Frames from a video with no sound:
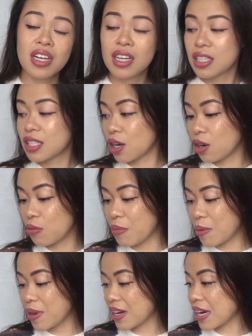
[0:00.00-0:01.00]
So
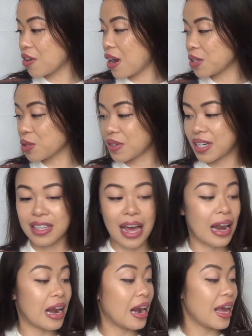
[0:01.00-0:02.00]
maybe I'll get around to reading
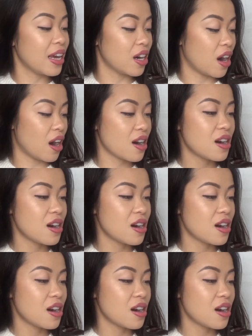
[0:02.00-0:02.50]
that later.